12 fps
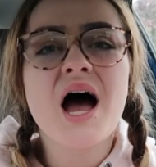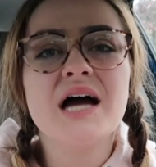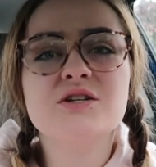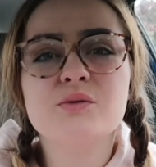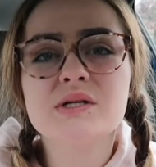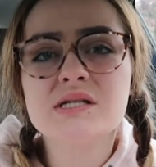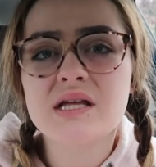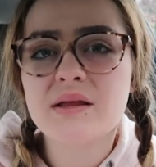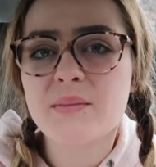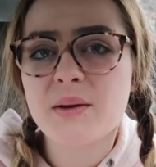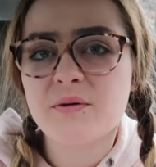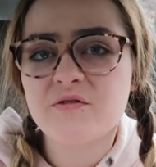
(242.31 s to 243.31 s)
I don't want to say
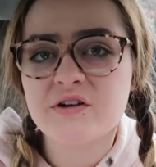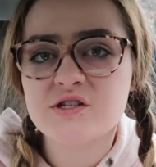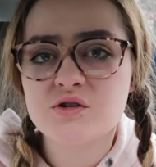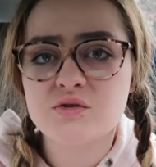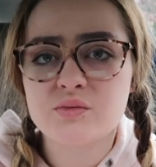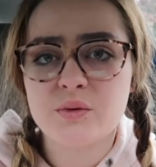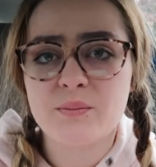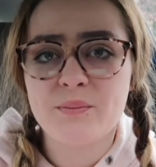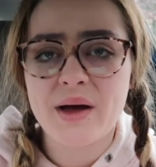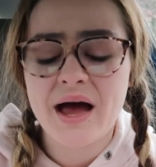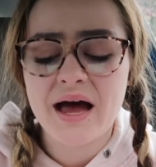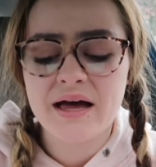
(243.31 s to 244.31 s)
that my professors were
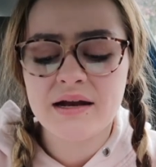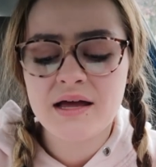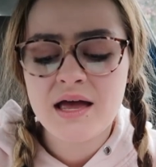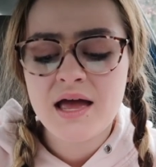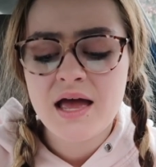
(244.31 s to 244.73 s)
bad.